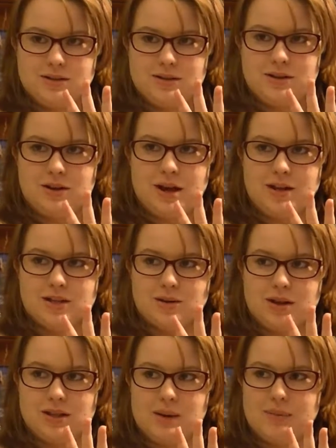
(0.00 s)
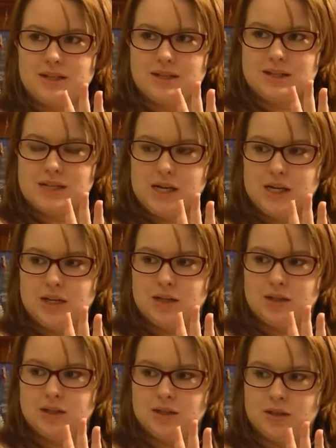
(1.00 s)
You can't square it, that'd be 16.
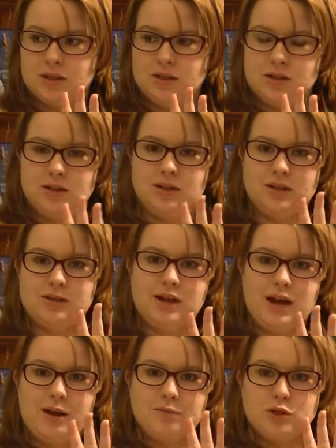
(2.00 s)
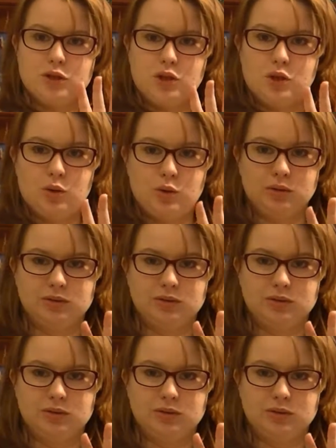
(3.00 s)
Times 2.